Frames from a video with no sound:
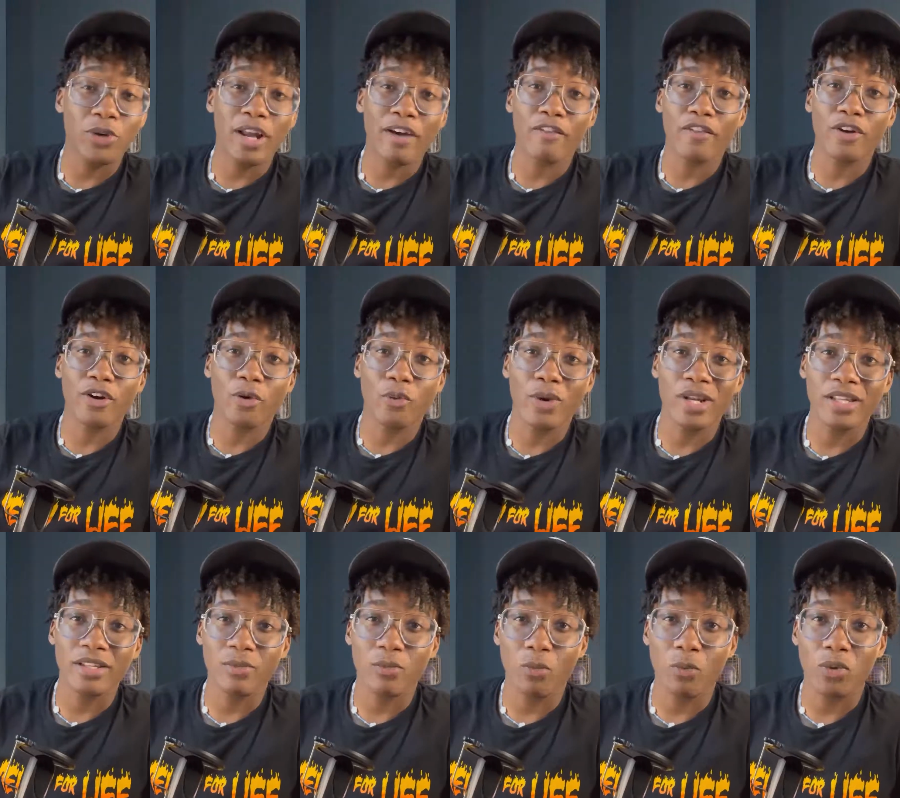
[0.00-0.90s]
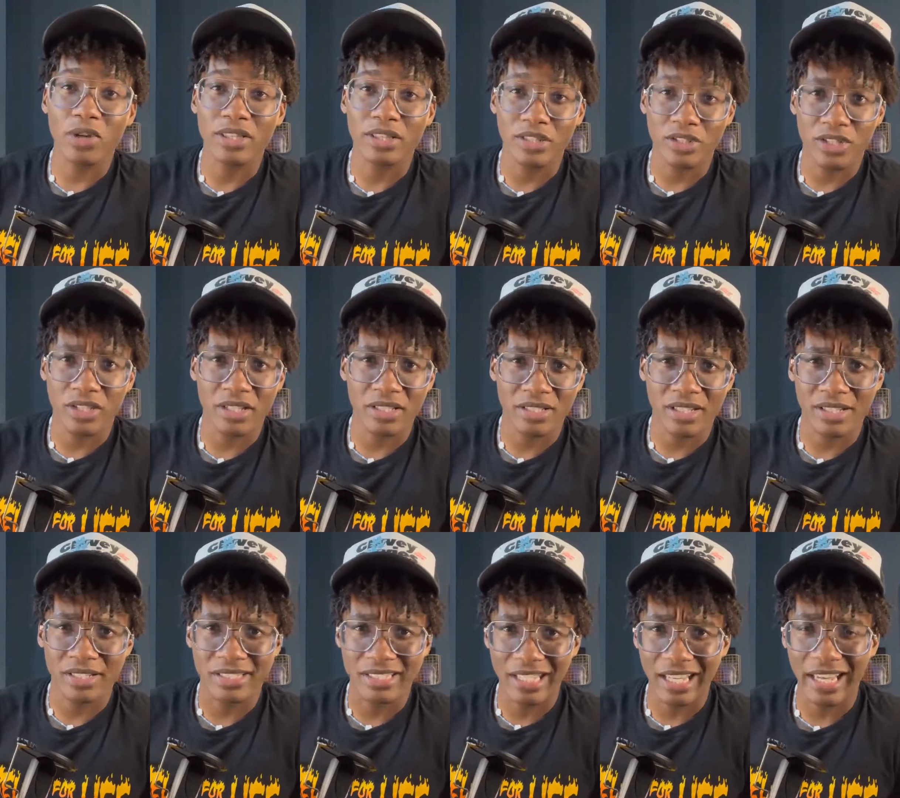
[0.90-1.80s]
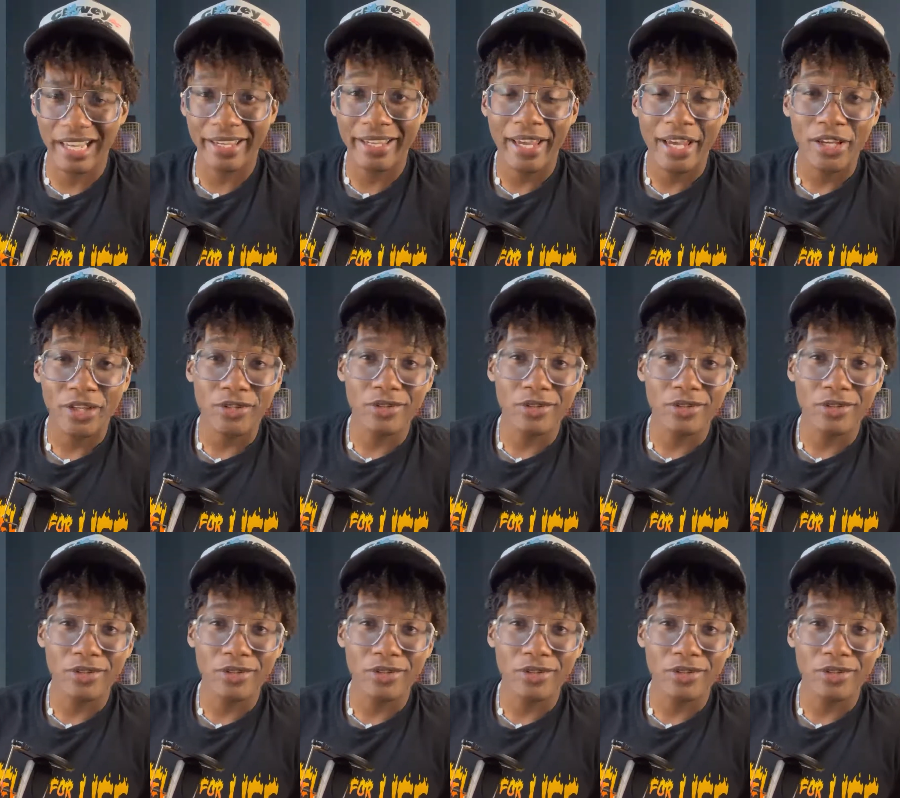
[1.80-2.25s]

never know when what the chick is gonna say.